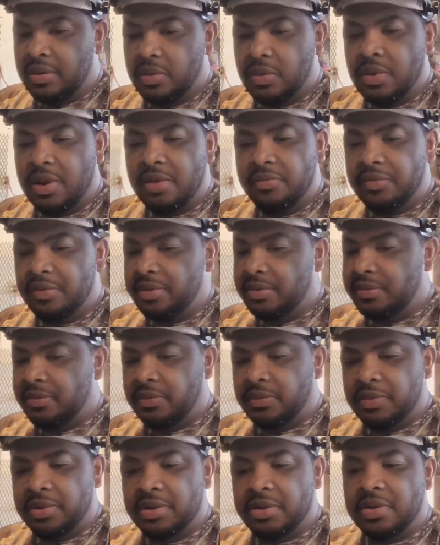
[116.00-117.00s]
whoever,
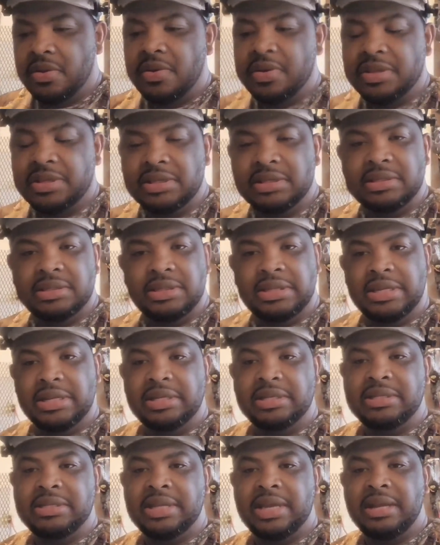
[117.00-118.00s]
we're going to get
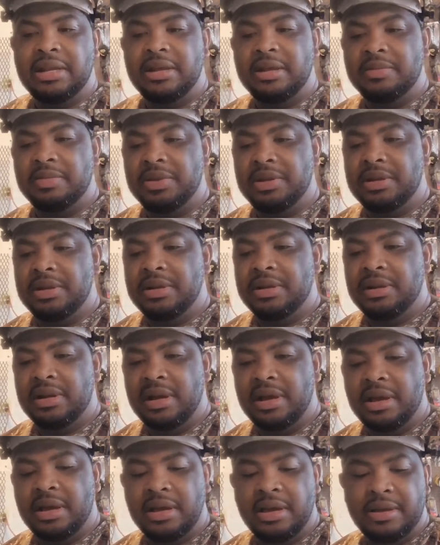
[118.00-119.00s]
it set up
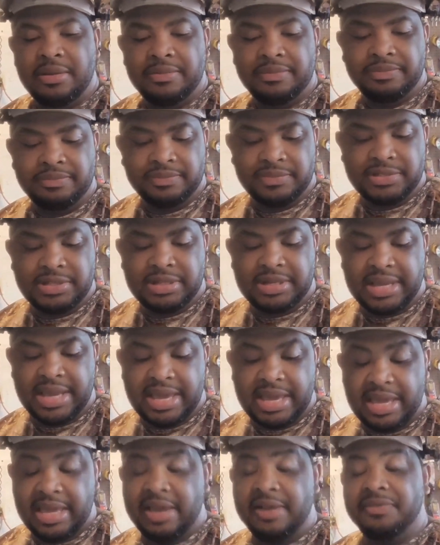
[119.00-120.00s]
here
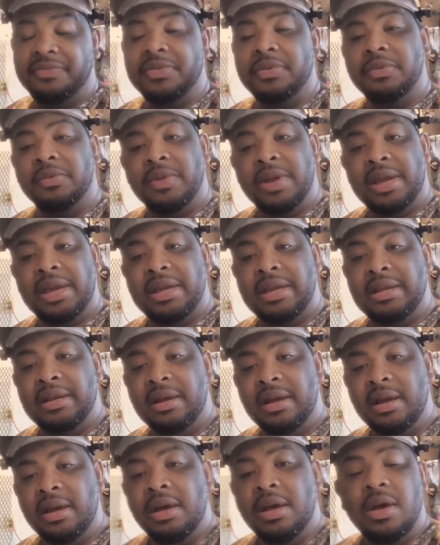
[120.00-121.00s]
today if the rain
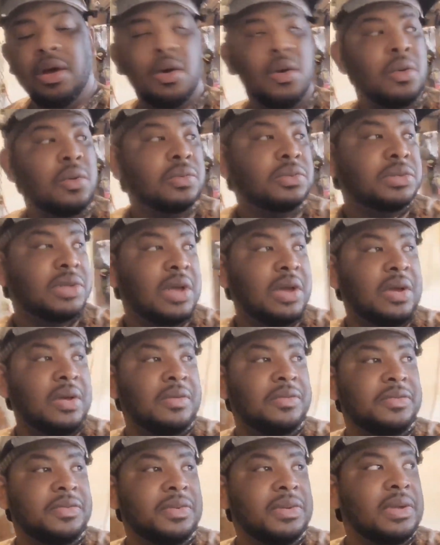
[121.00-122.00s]
holds
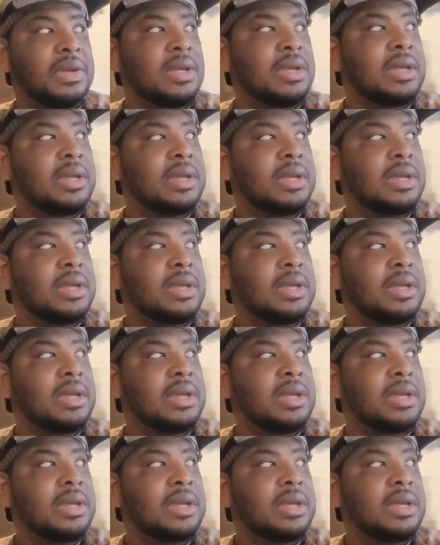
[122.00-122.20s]
off.